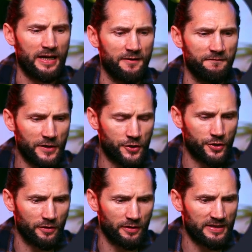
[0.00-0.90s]

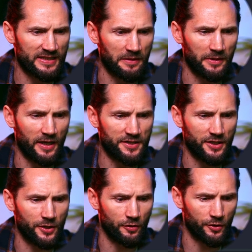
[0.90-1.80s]
feature,
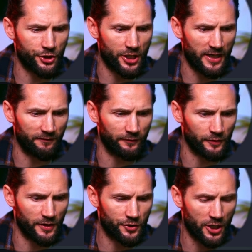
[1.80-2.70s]
stabilizing your shaky
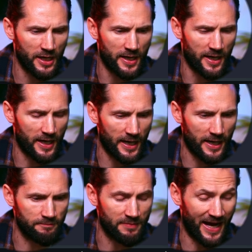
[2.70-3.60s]
footage,
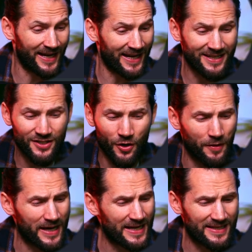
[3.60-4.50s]
and it's so
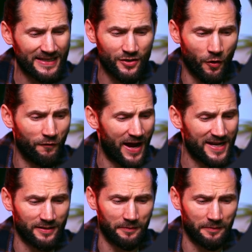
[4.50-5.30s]
easy, it's so fast.